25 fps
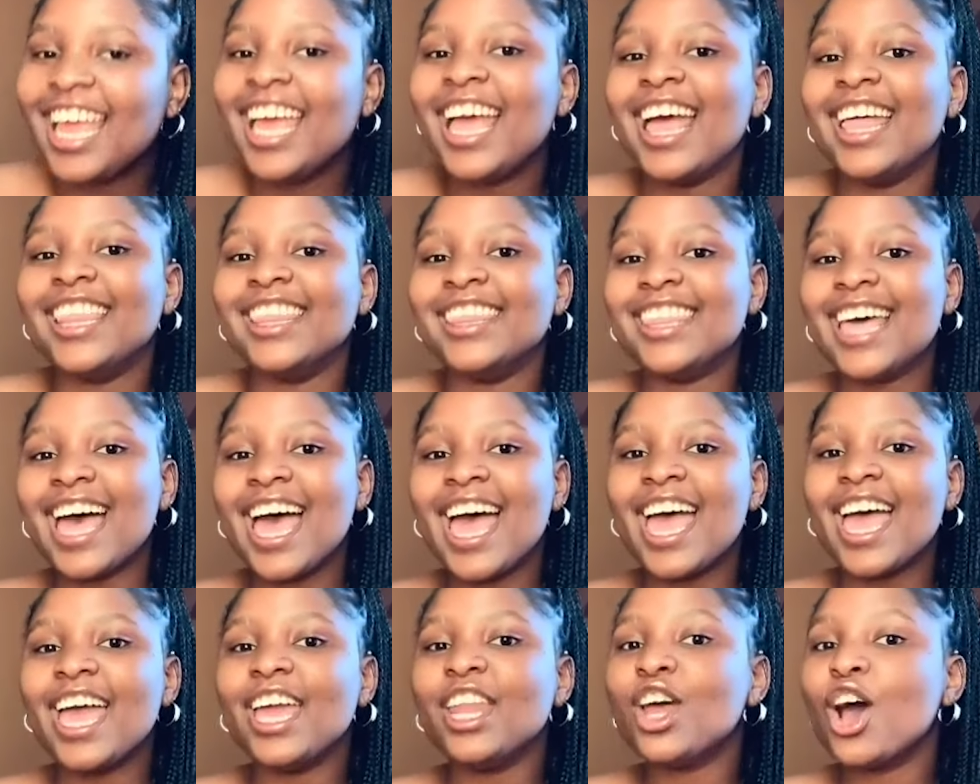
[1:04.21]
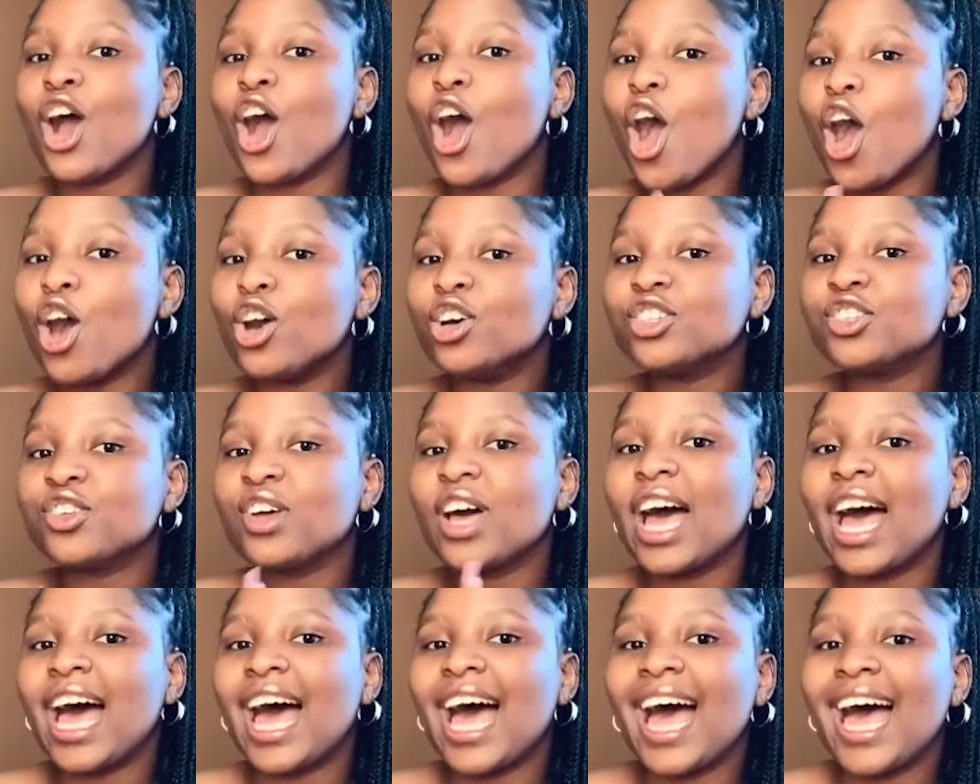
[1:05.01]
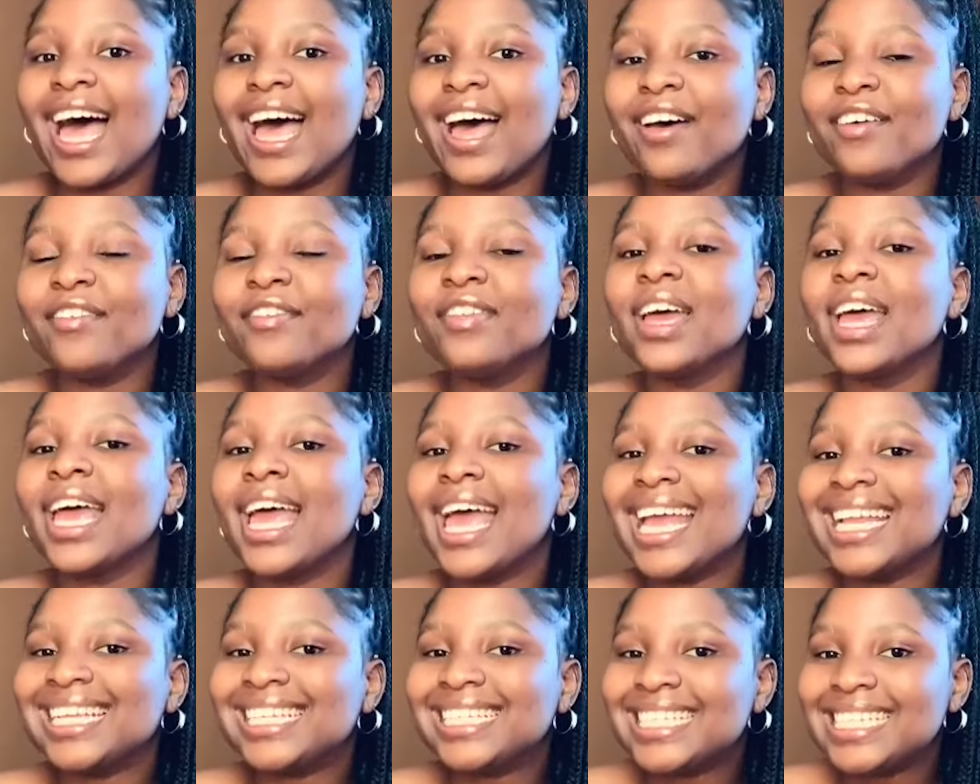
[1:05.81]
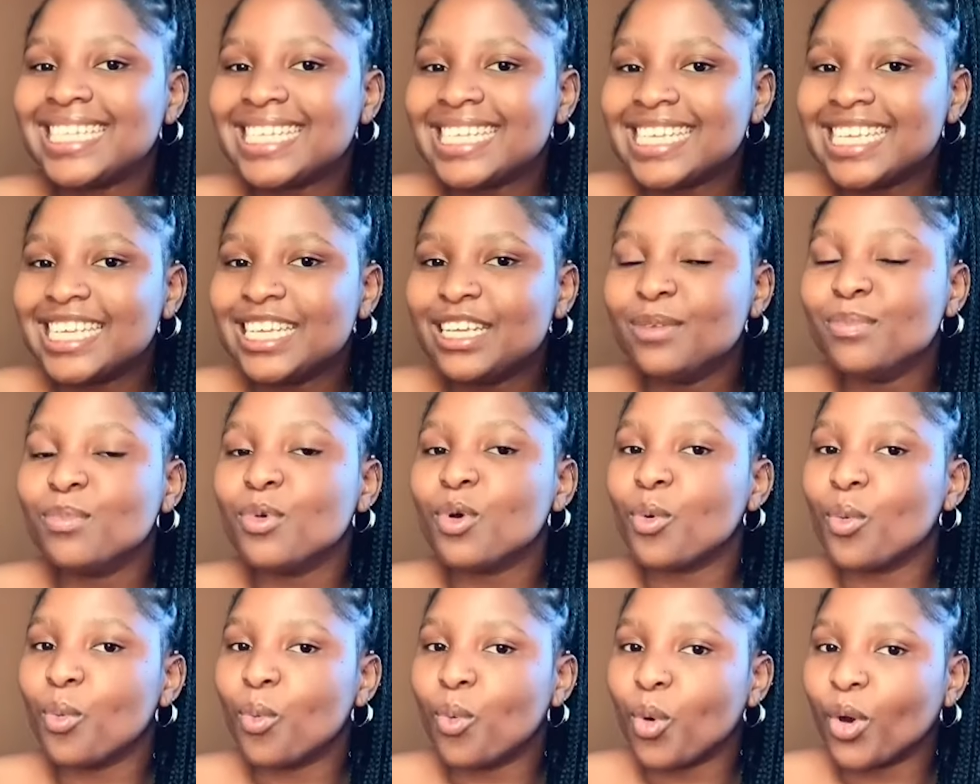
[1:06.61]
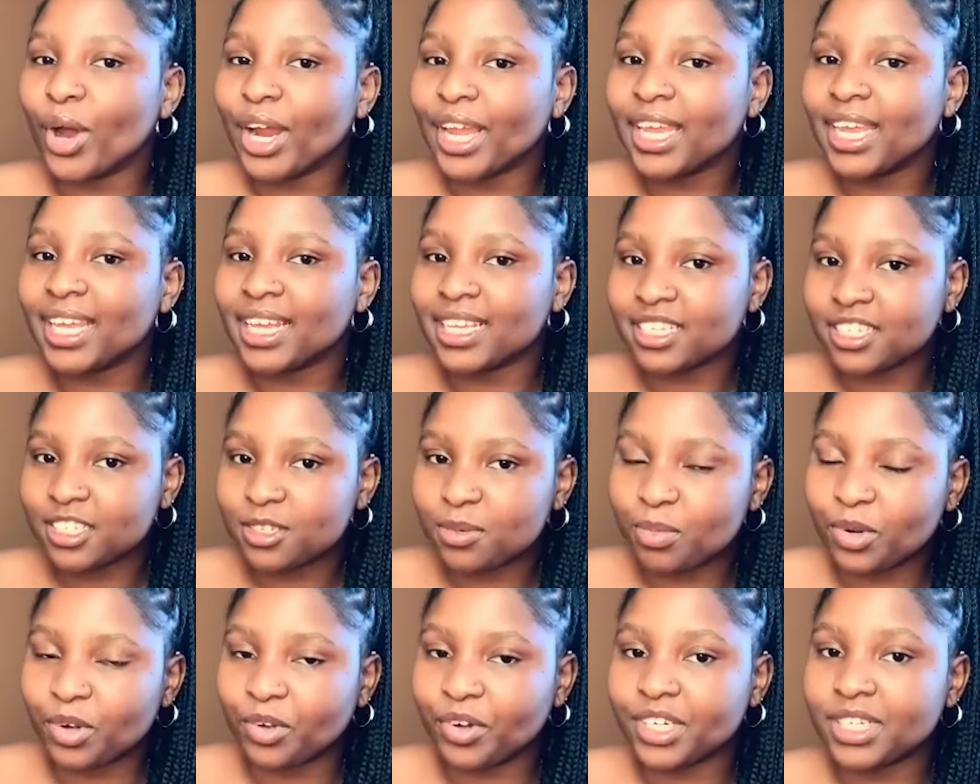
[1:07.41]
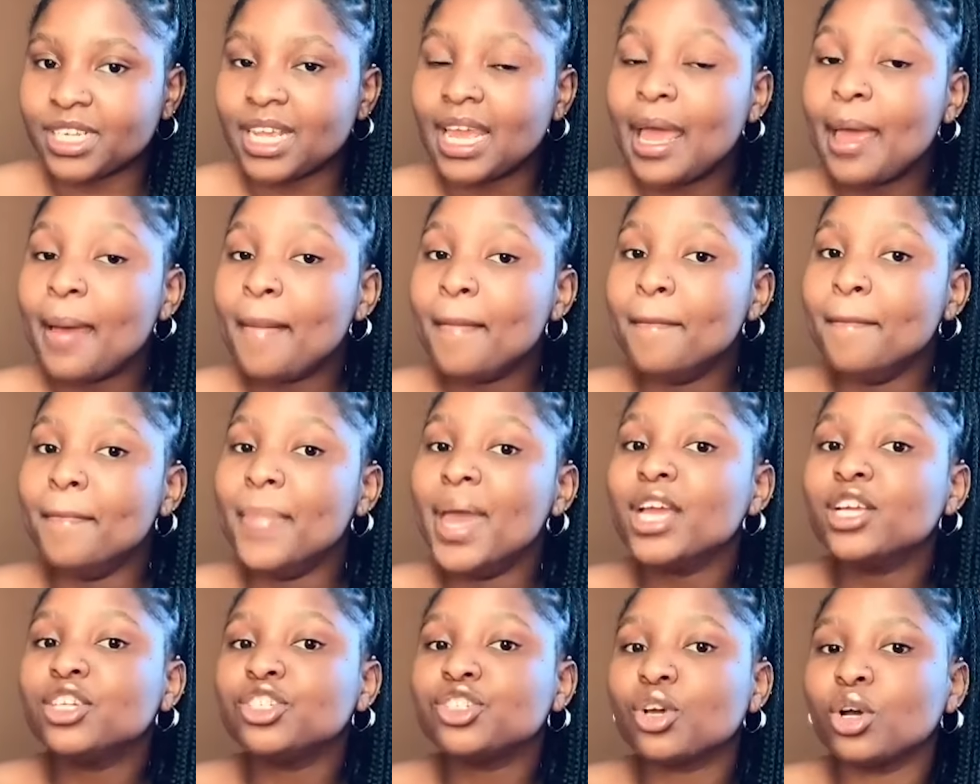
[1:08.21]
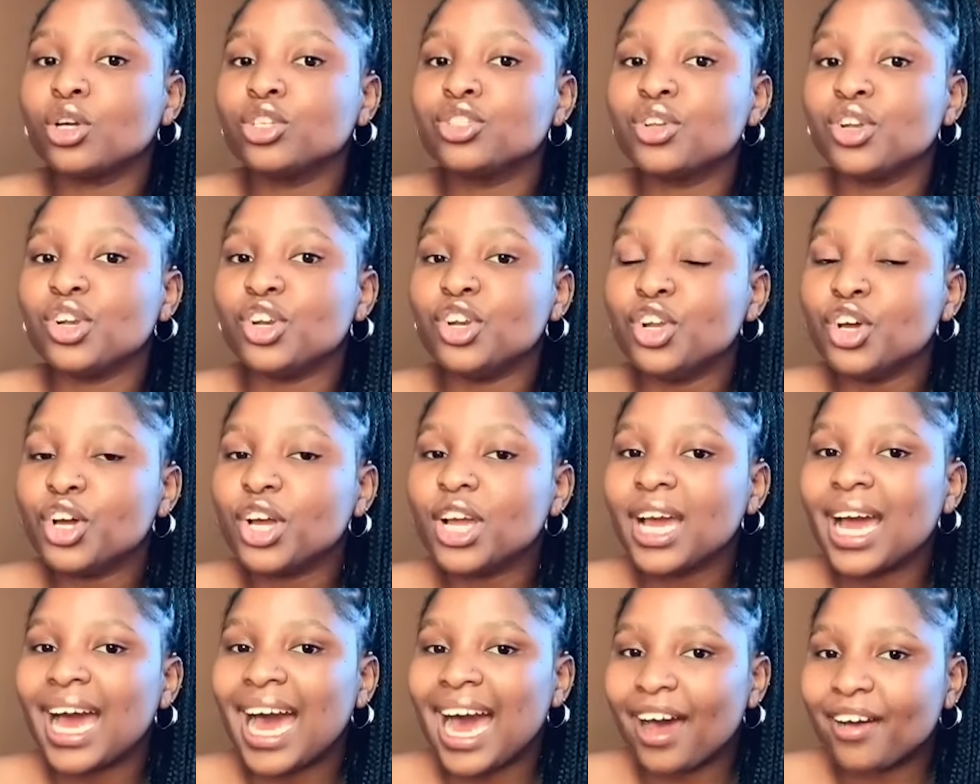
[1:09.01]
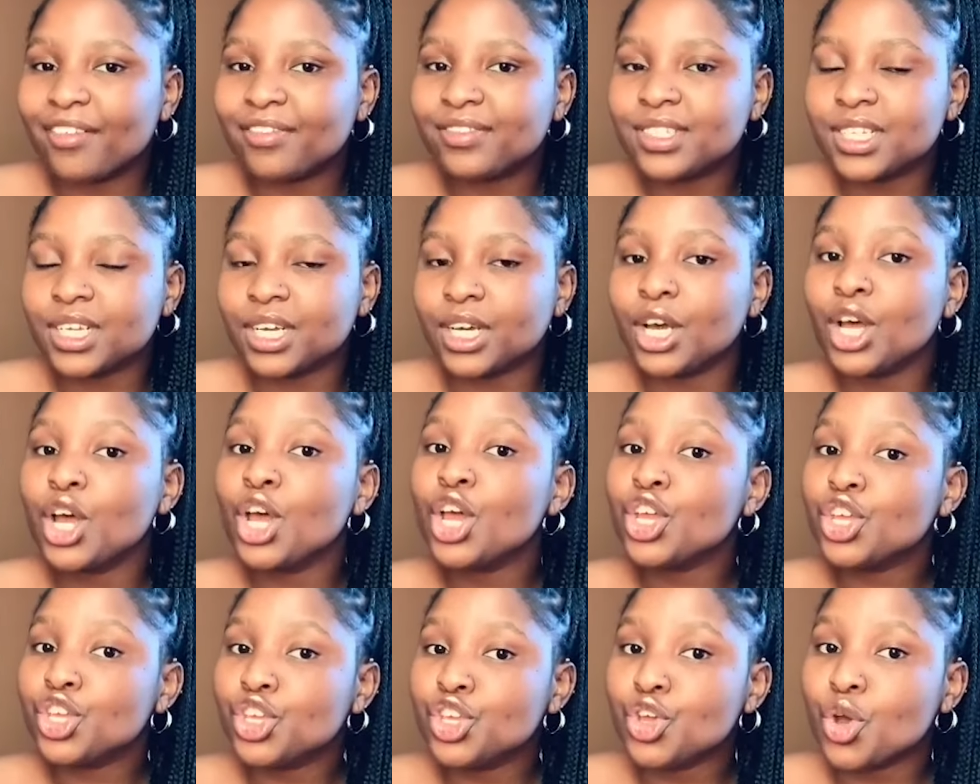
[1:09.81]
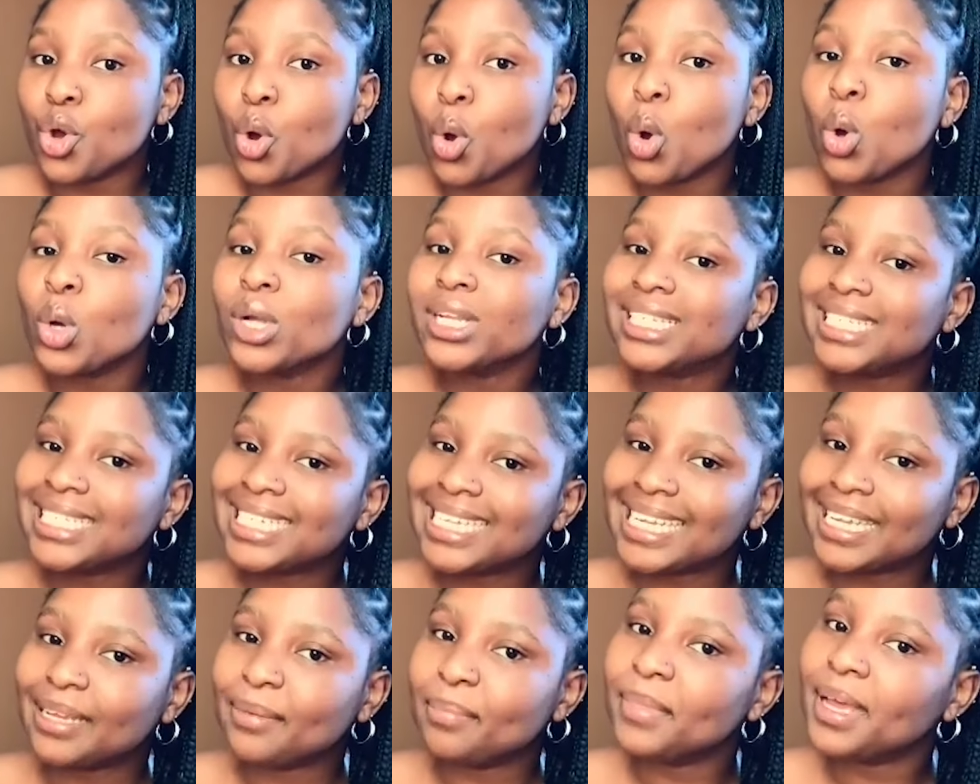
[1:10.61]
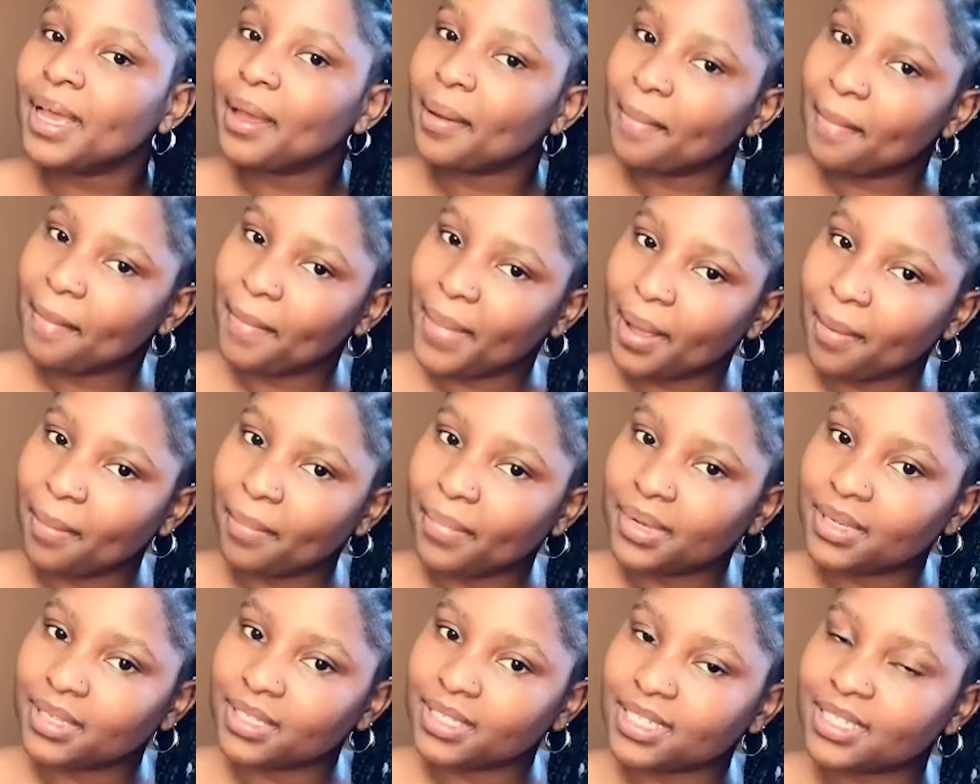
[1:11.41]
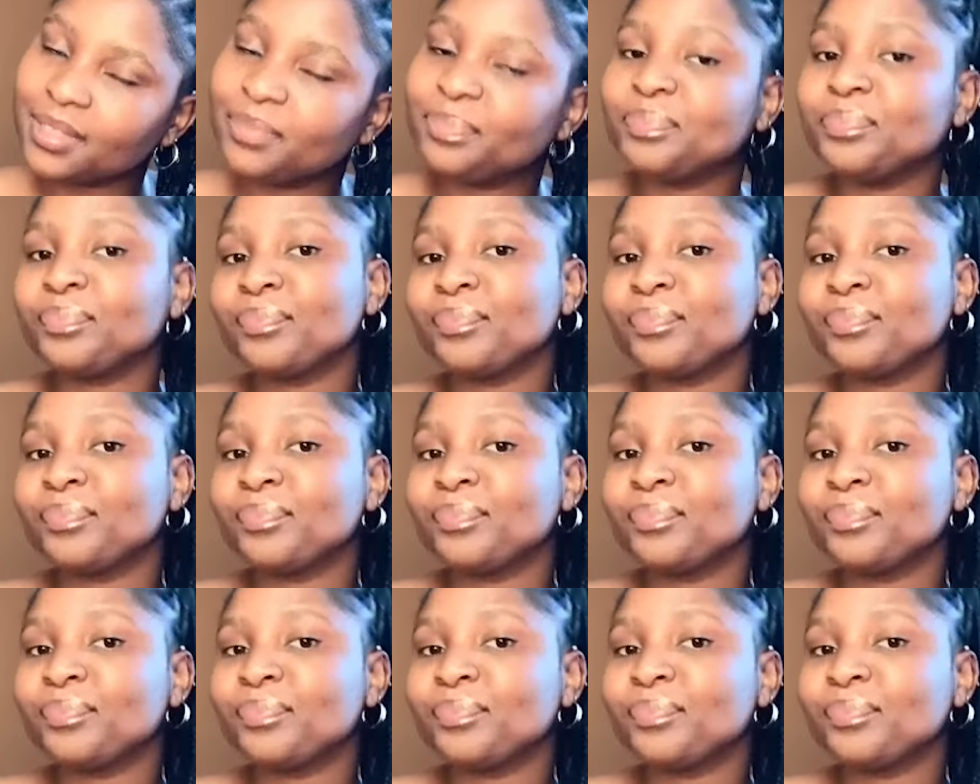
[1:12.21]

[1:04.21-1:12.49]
And then also have a team working spirit. Make sure to look after your team members.